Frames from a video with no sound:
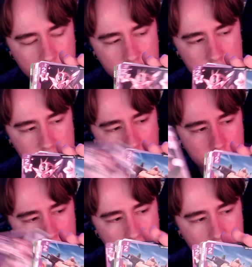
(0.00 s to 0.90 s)
This is my
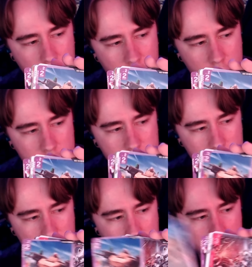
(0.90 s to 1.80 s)
3rd box
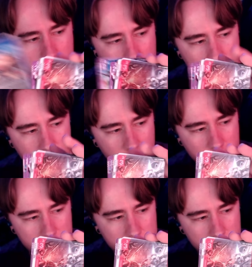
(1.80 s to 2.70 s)
that I have
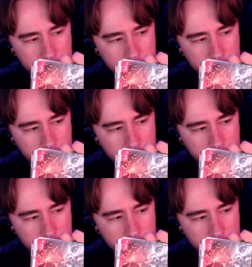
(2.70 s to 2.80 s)
opened so